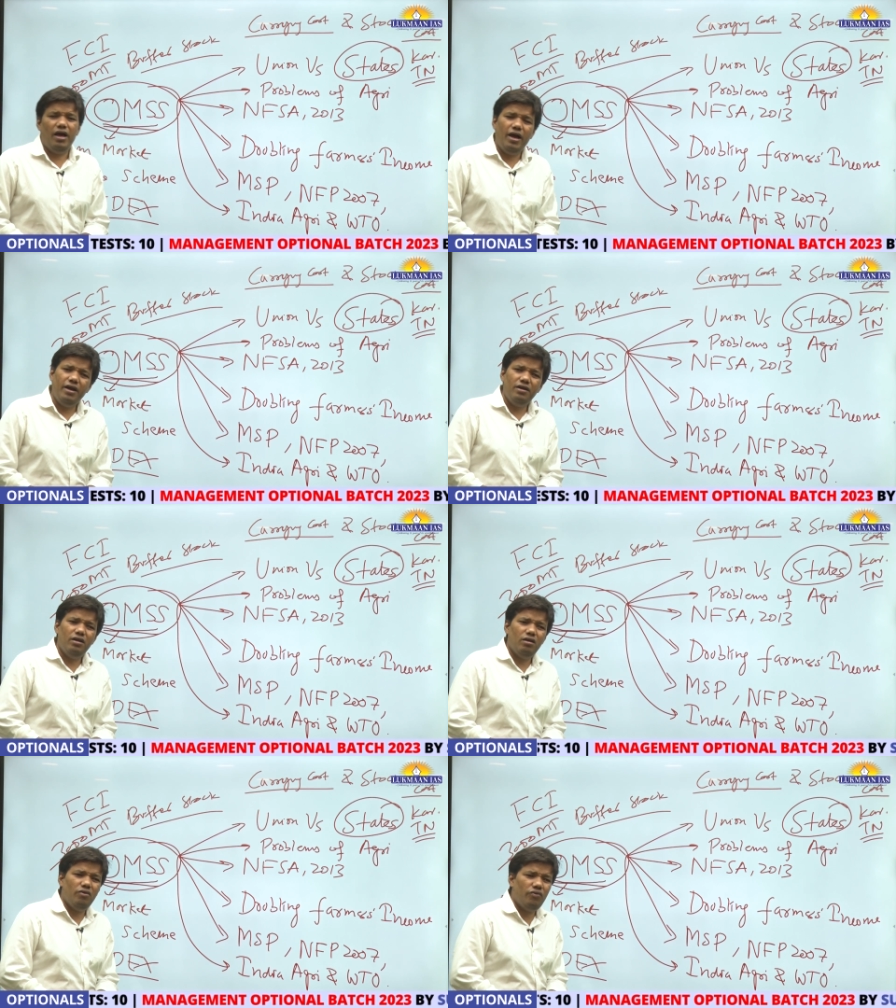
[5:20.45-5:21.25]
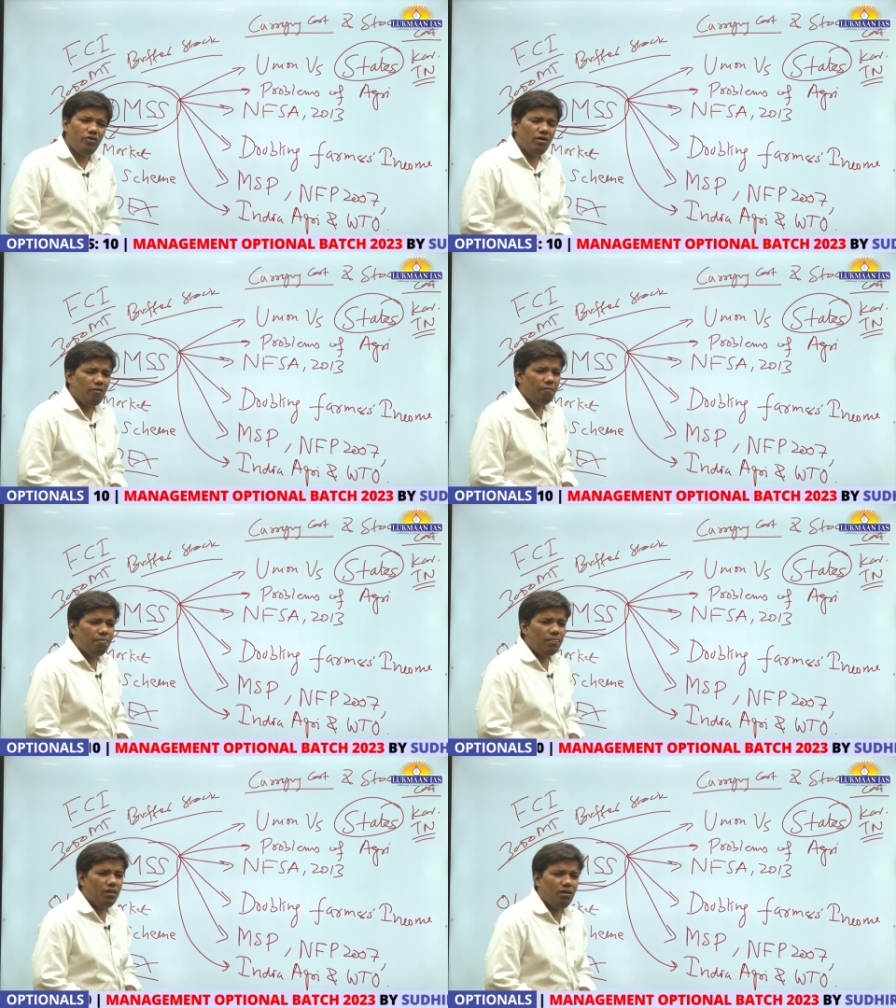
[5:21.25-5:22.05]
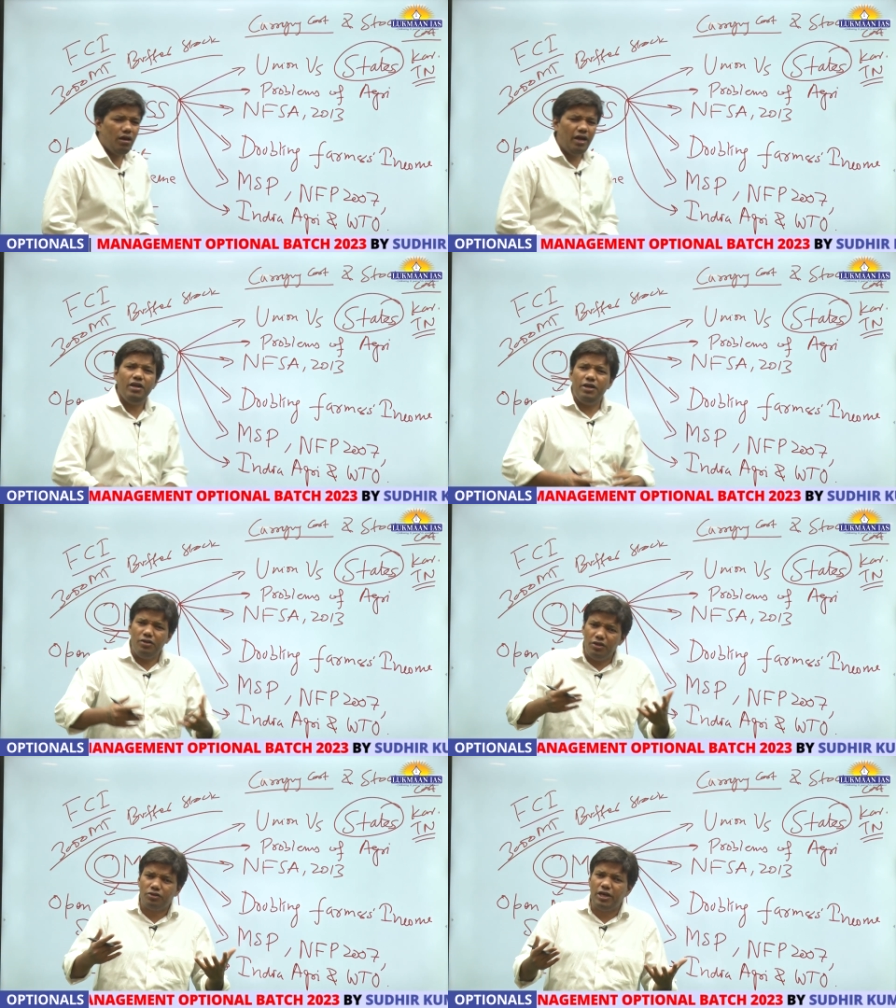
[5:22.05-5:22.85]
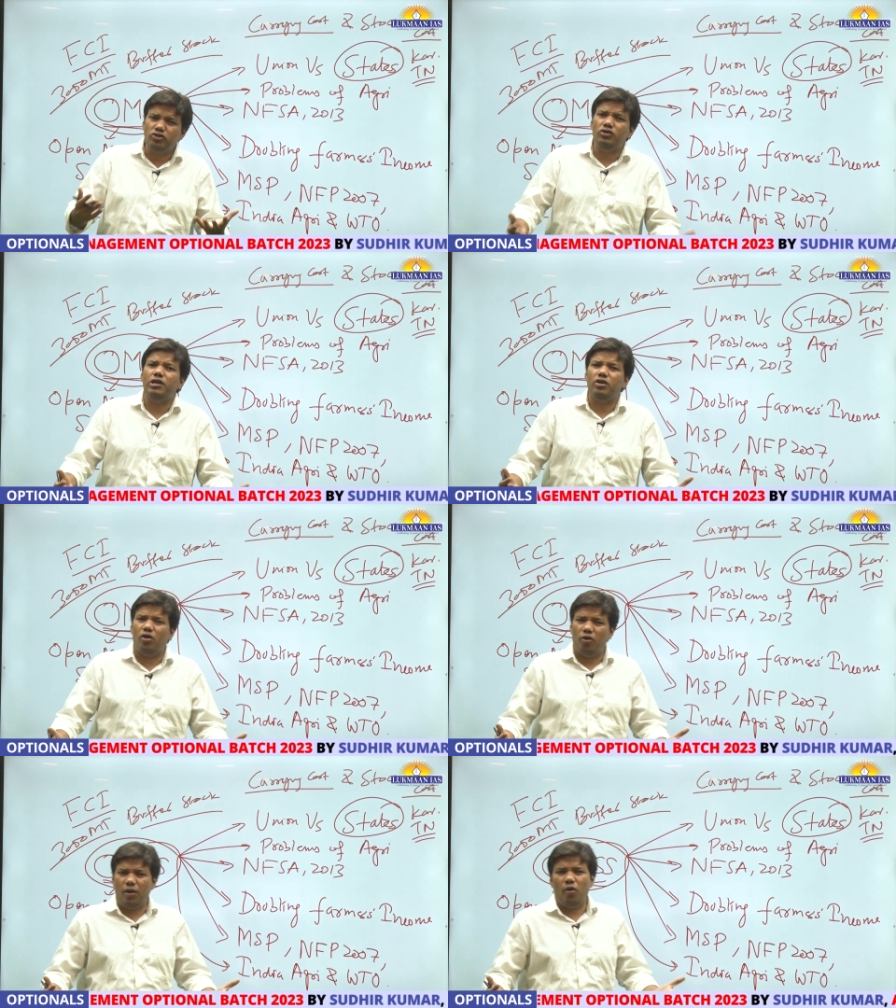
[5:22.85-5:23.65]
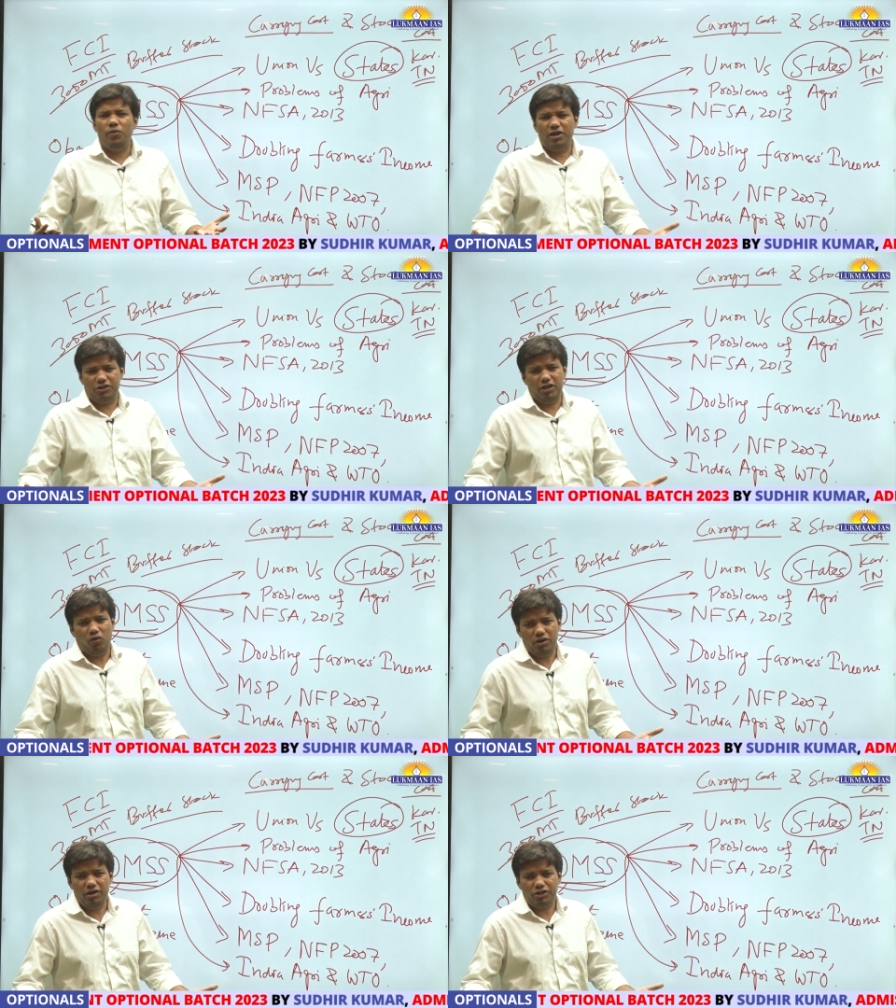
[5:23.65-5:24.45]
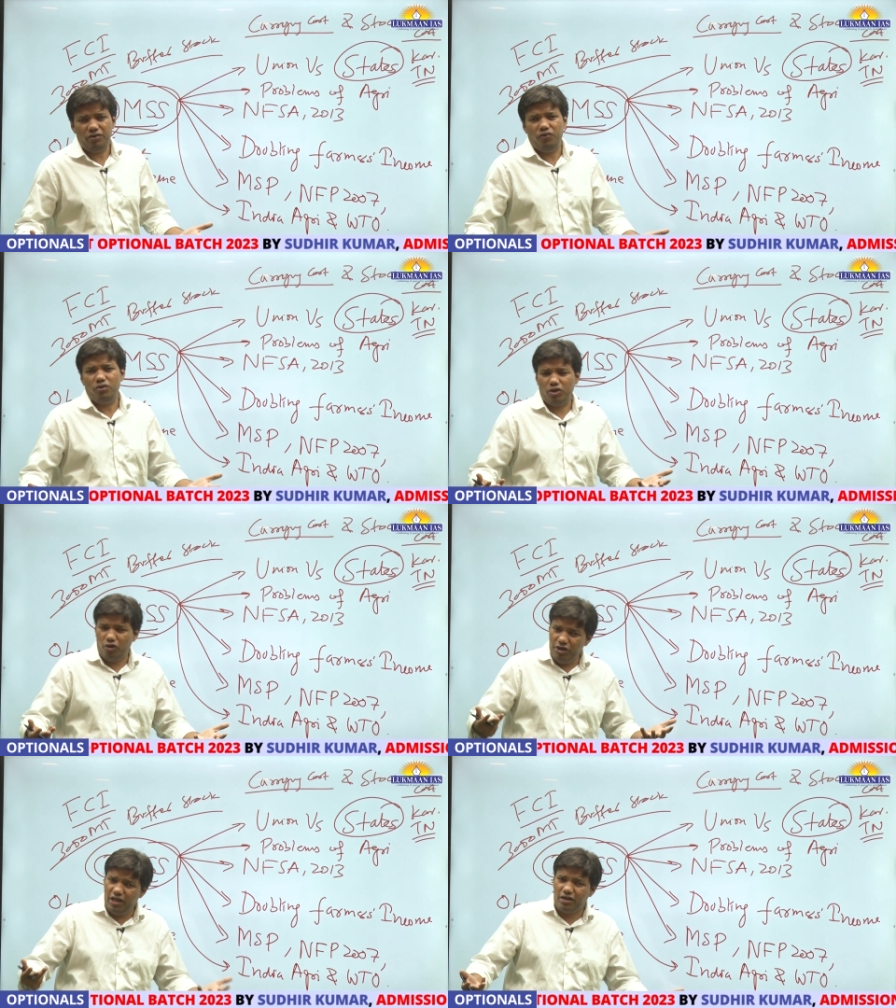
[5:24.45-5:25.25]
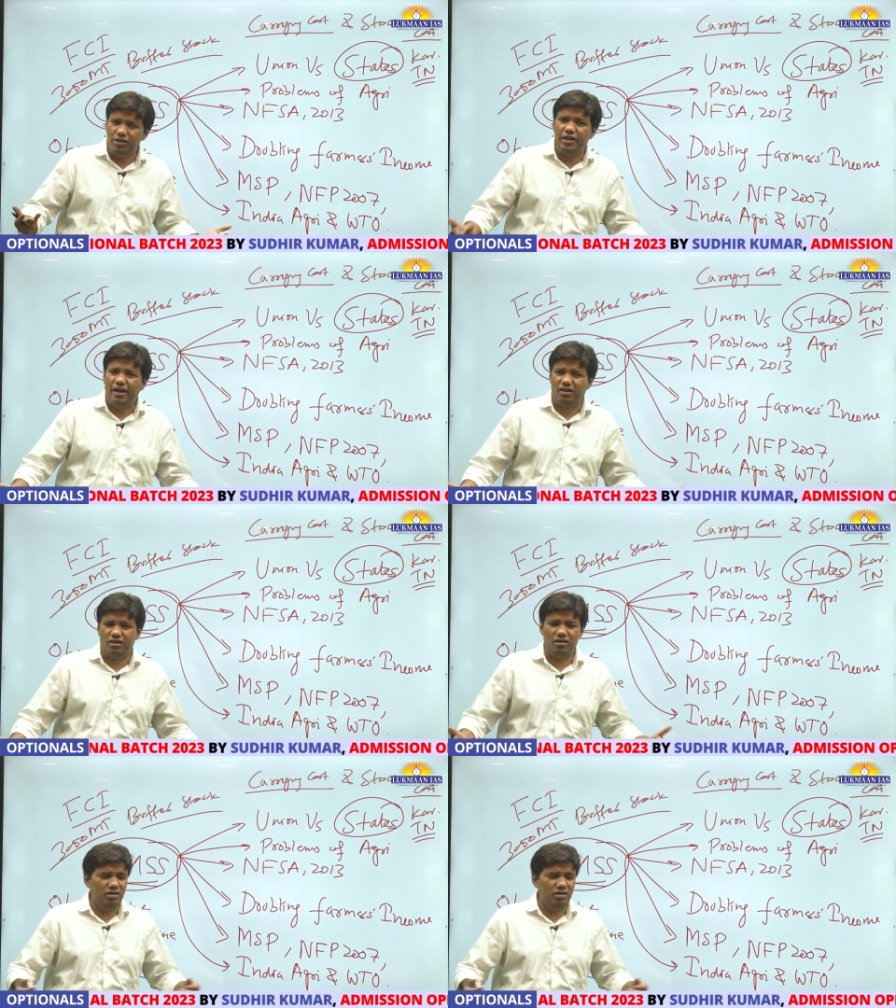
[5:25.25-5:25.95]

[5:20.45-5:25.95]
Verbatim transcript: And, uh, uh, and it is a statutory obligation now. National Food Security Act is an act.